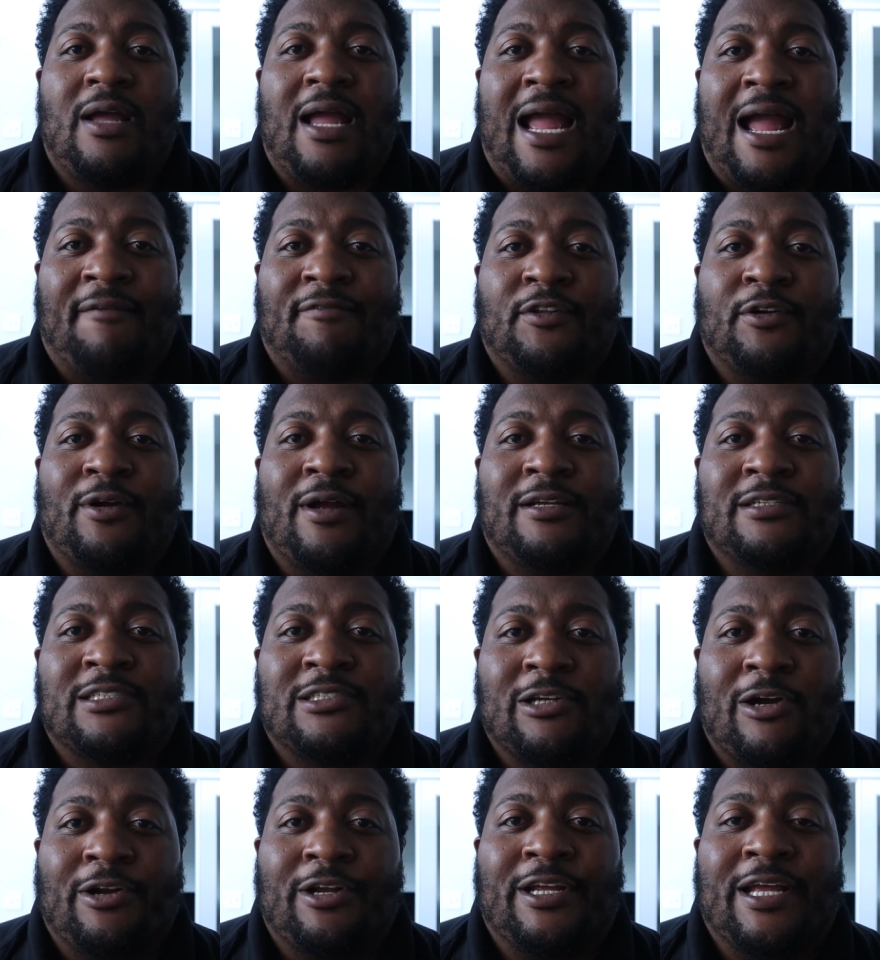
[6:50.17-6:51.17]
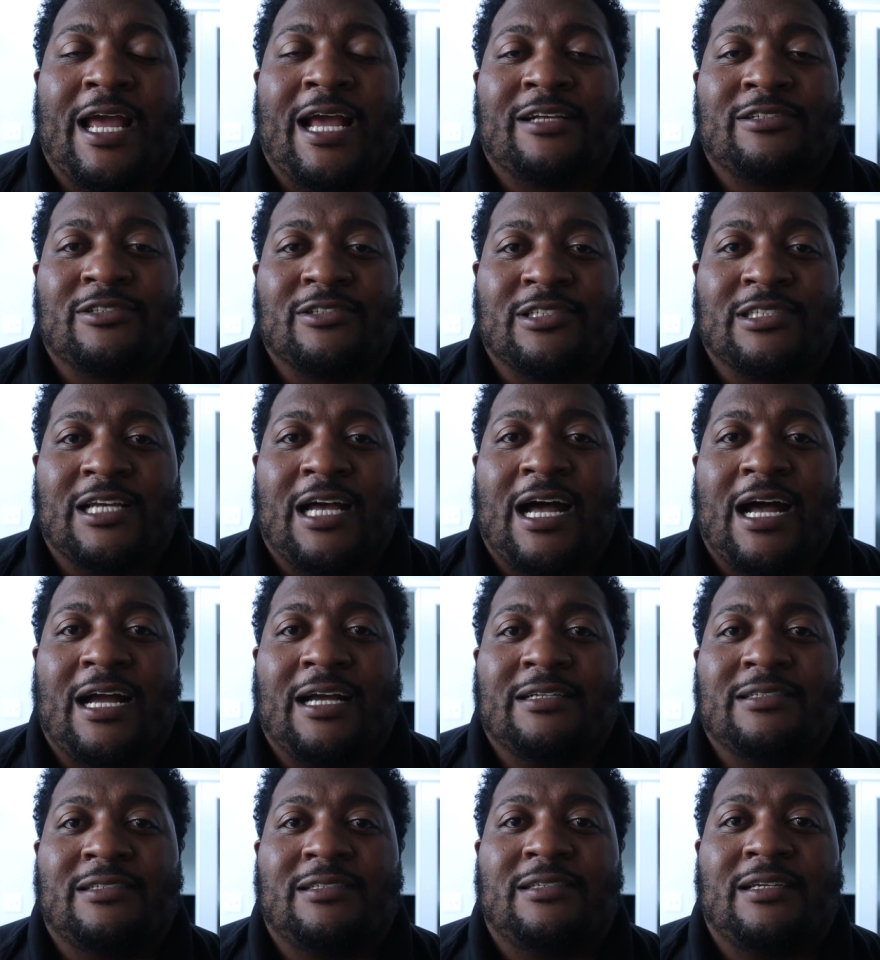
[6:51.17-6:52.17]
after starting
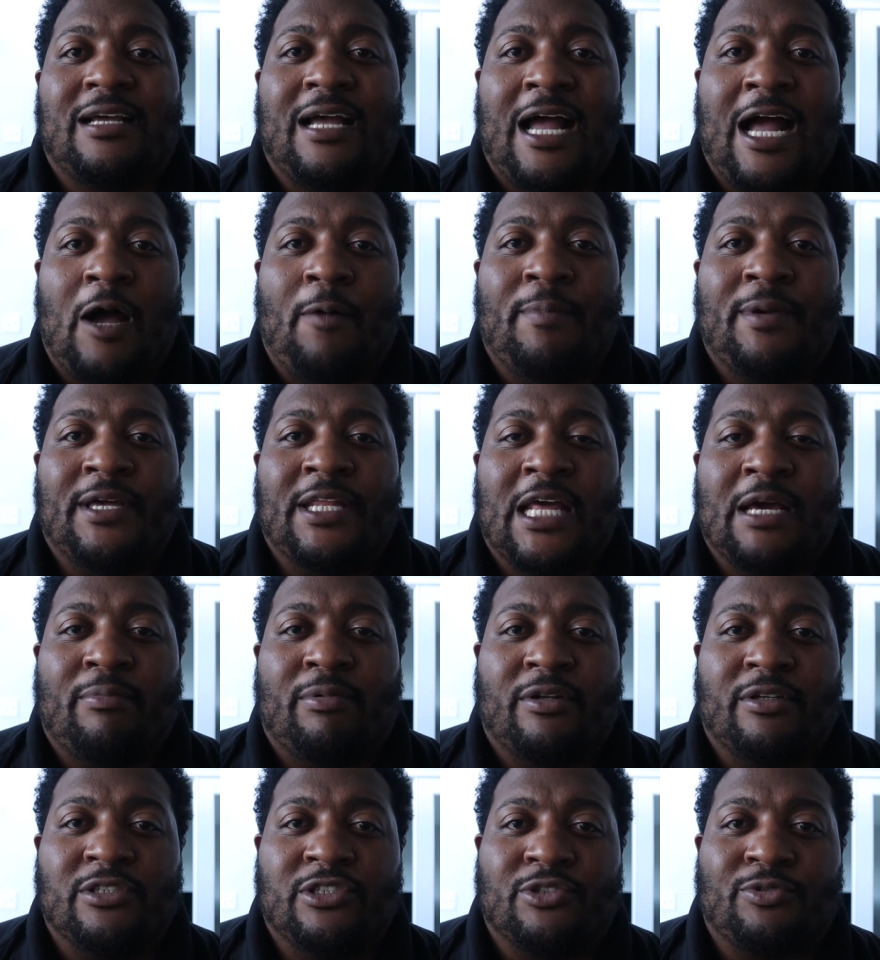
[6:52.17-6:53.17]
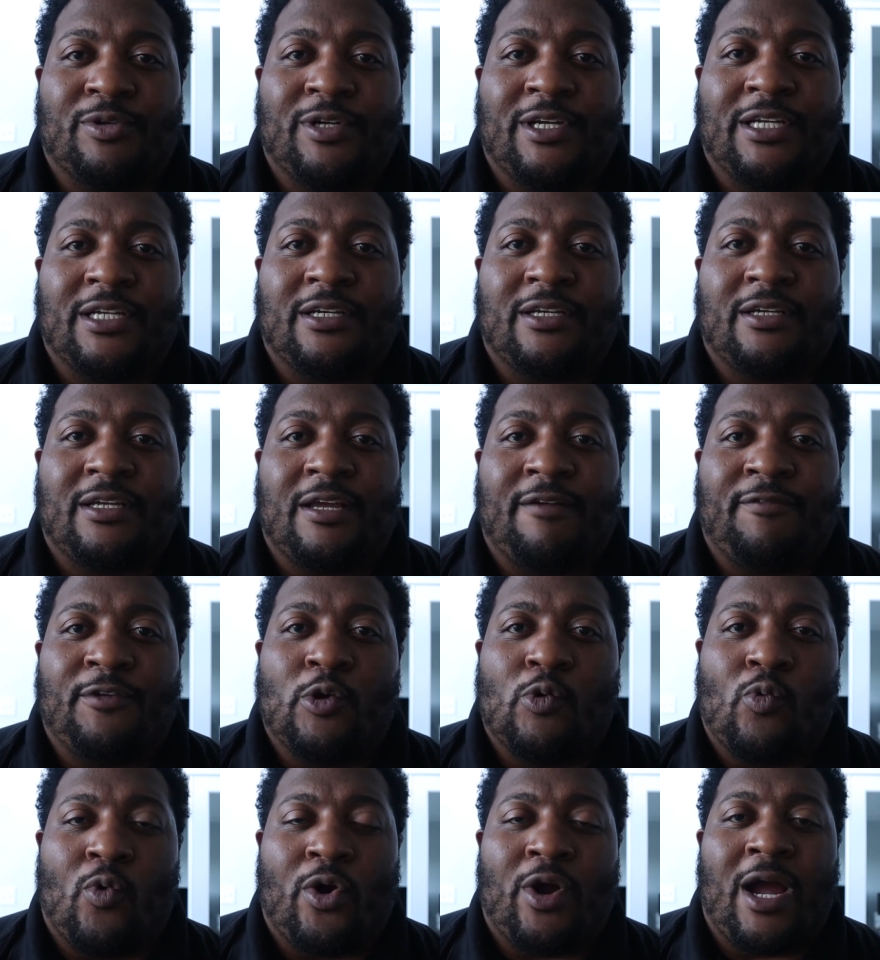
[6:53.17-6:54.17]
exercise, how being able to drink, if you
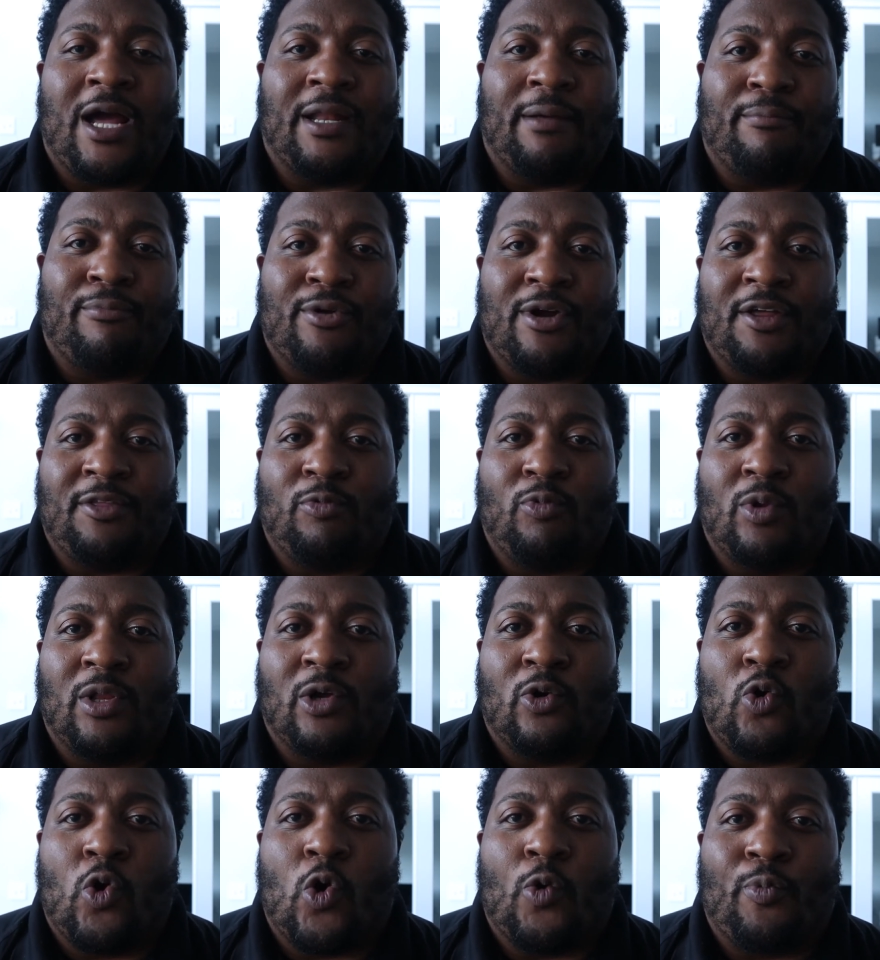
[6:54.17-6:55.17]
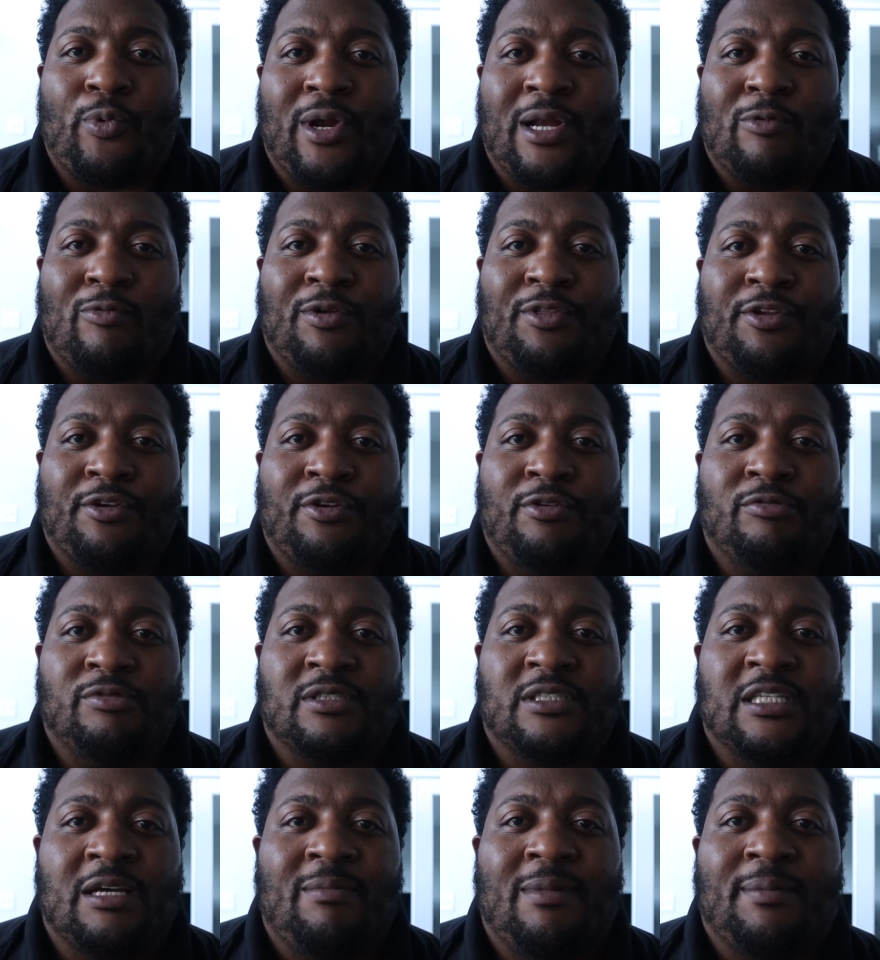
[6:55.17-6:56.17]
were out of breath, will incorporate with your new
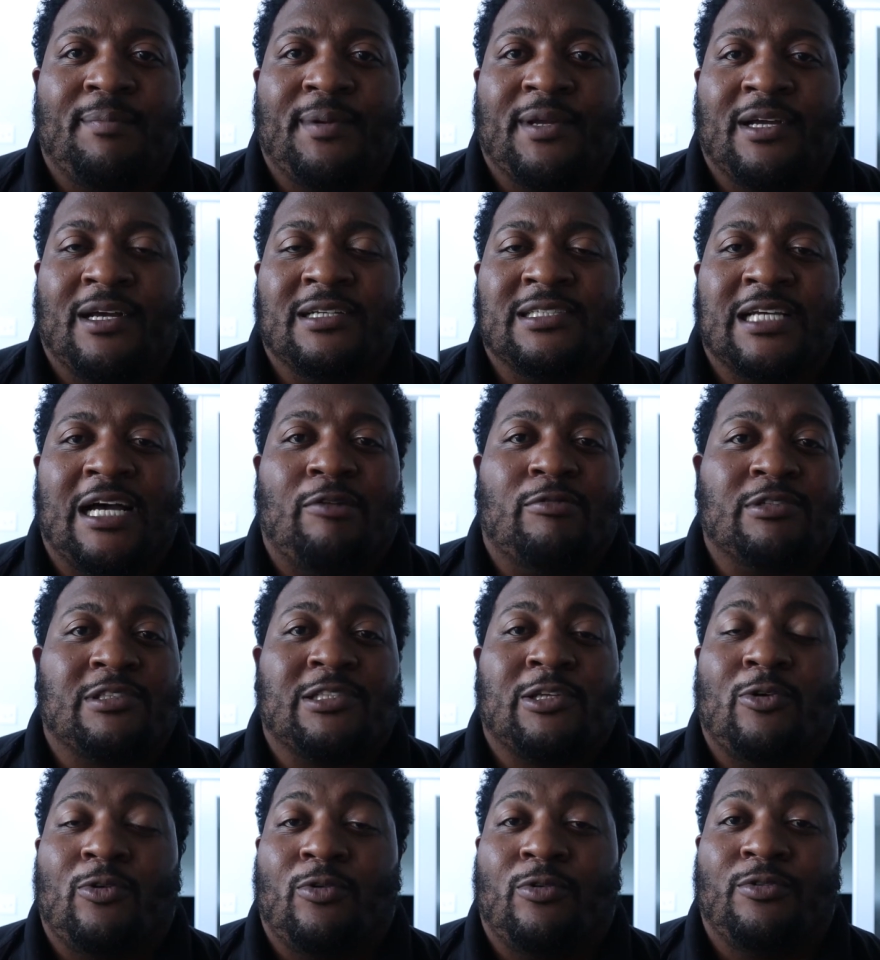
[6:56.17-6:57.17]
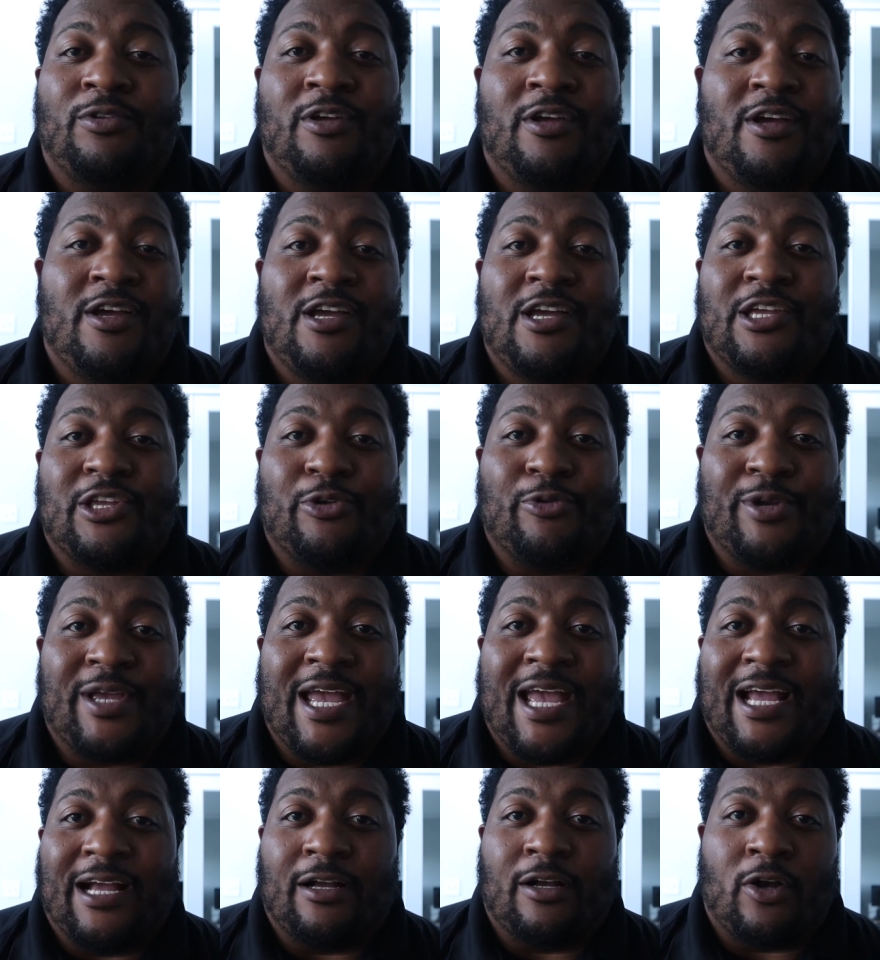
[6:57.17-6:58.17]
stomach, because I was told you
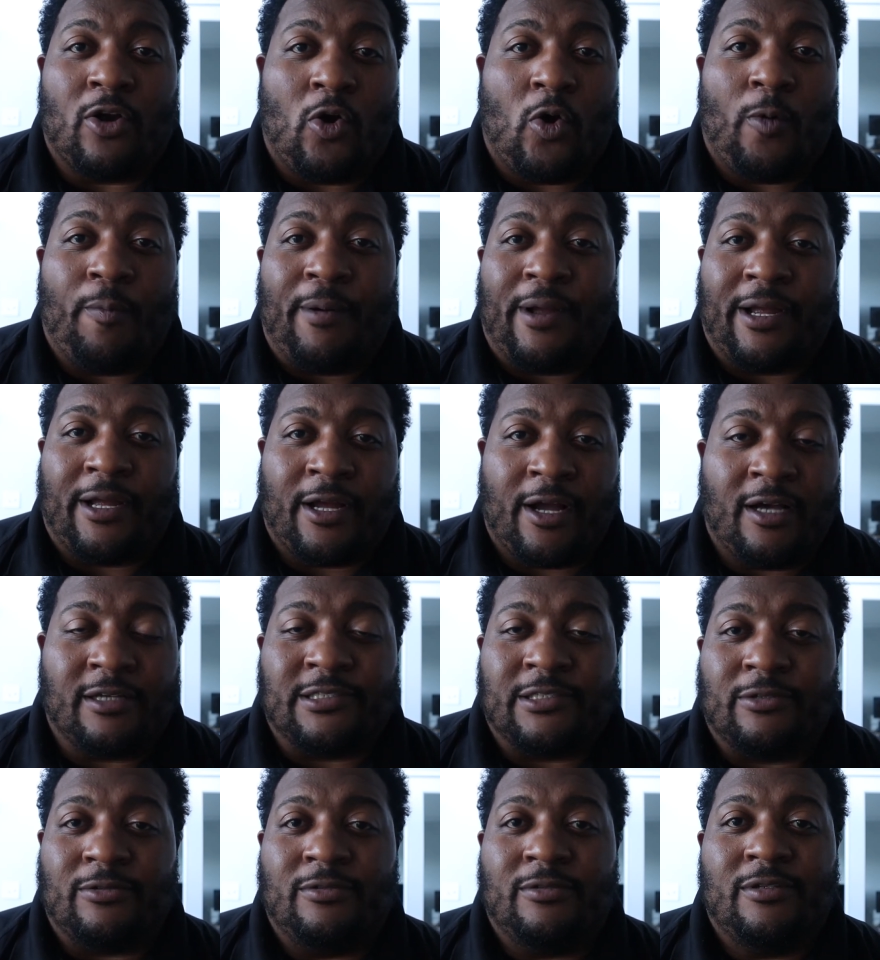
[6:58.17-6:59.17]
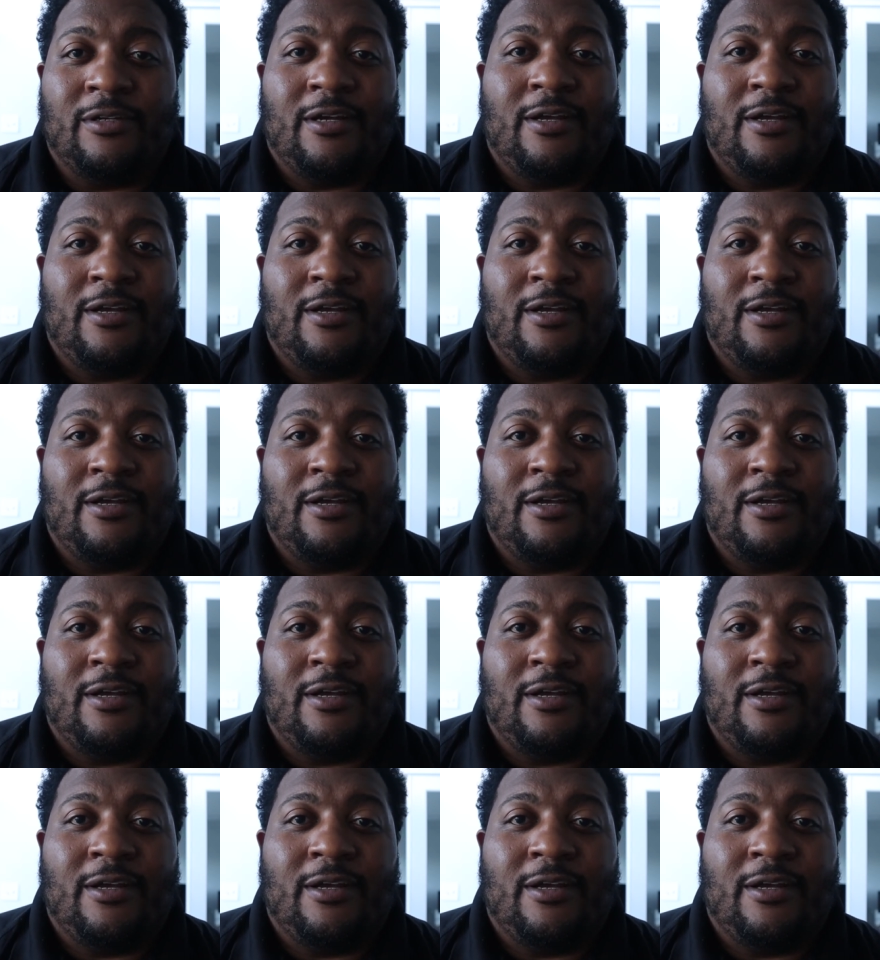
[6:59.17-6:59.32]
can't gulp and guzzle.